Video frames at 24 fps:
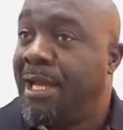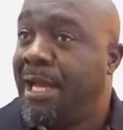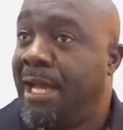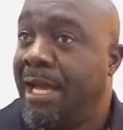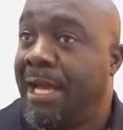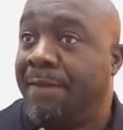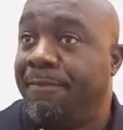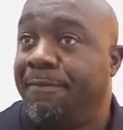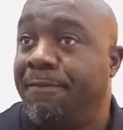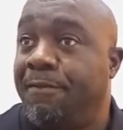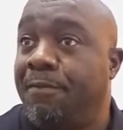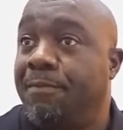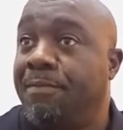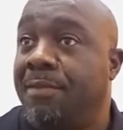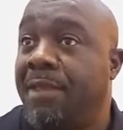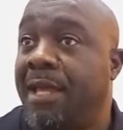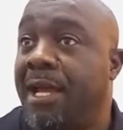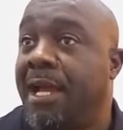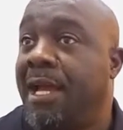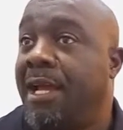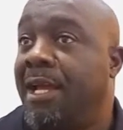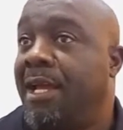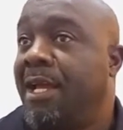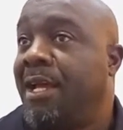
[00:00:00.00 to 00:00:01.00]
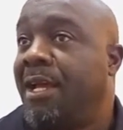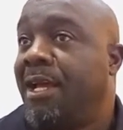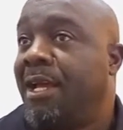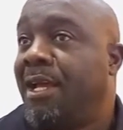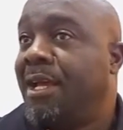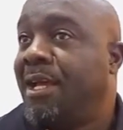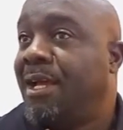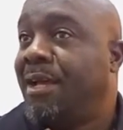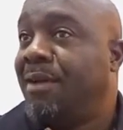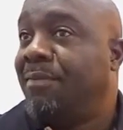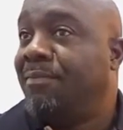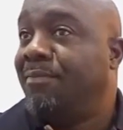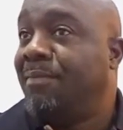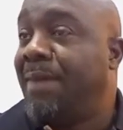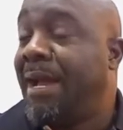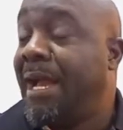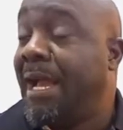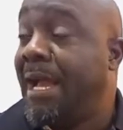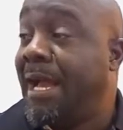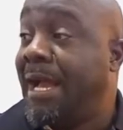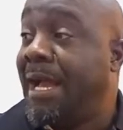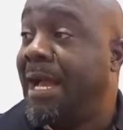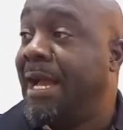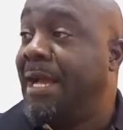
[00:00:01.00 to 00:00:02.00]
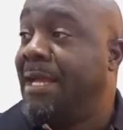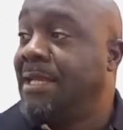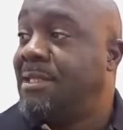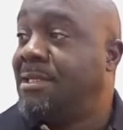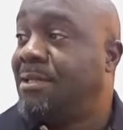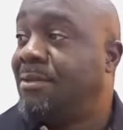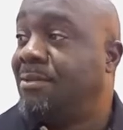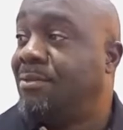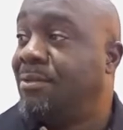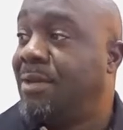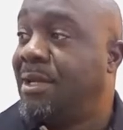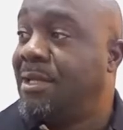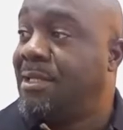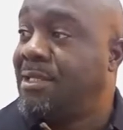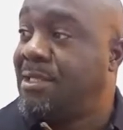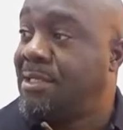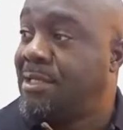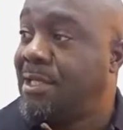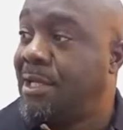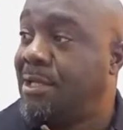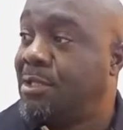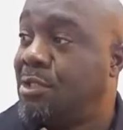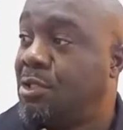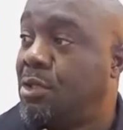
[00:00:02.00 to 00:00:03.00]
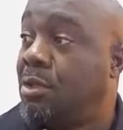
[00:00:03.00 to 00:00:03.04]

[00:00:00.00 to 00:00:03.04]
And from there, my eyes were set